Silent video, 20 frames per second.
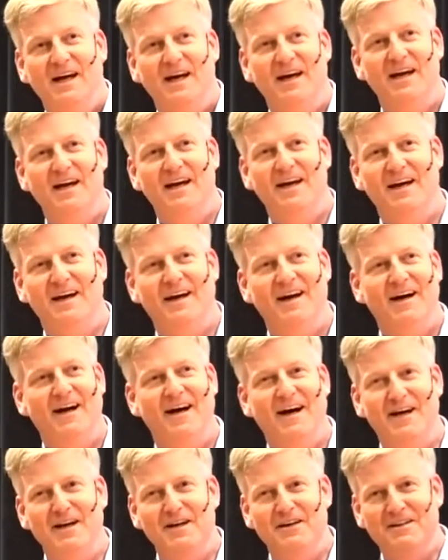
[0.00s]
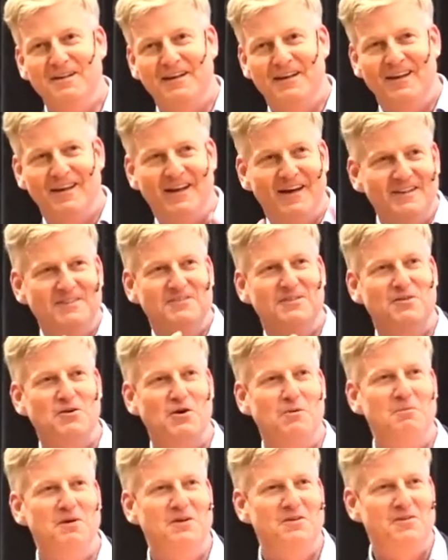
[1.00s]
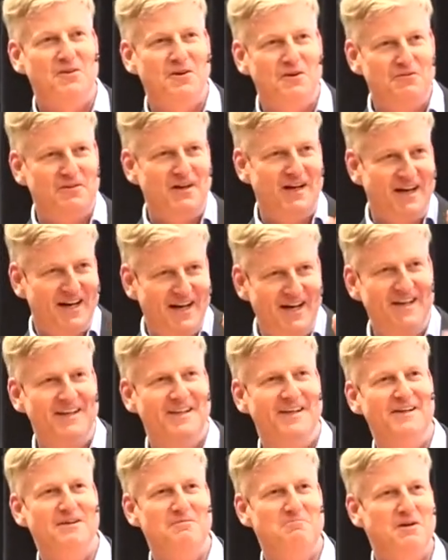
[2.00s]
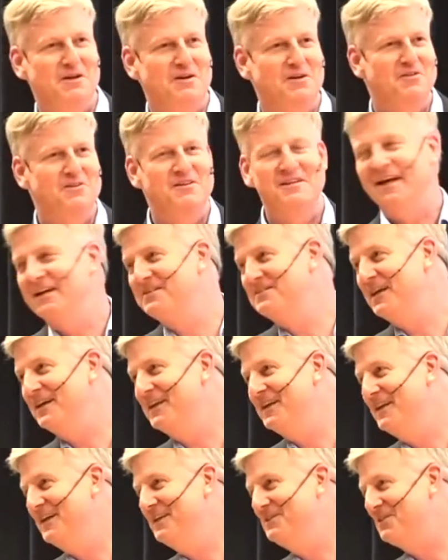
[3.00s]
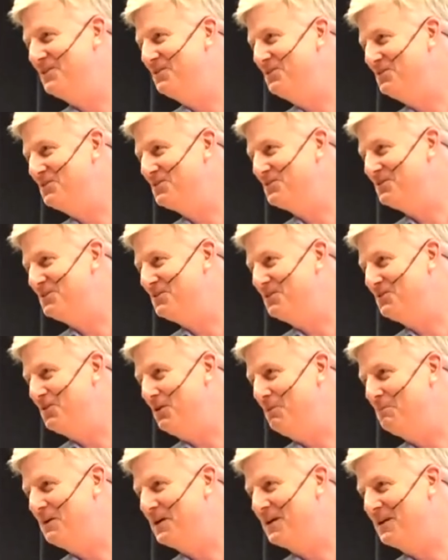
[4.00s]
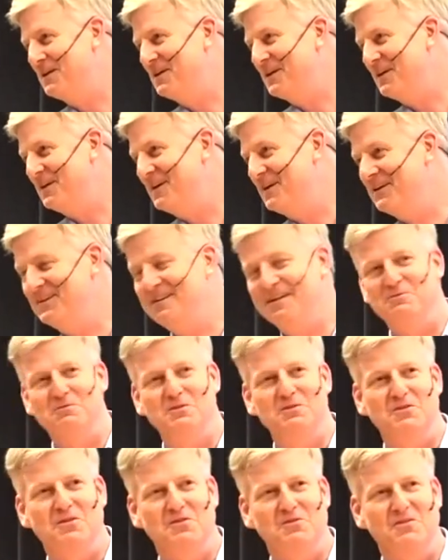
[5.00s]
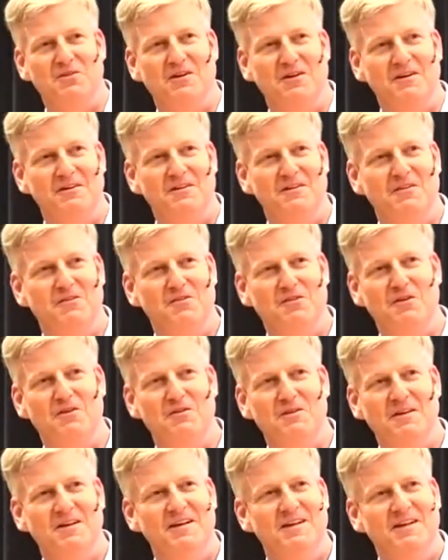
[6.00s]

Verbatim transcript: Uh, I like the comment of Arne, because it exactly introduces the topic uh, that we just saw. So,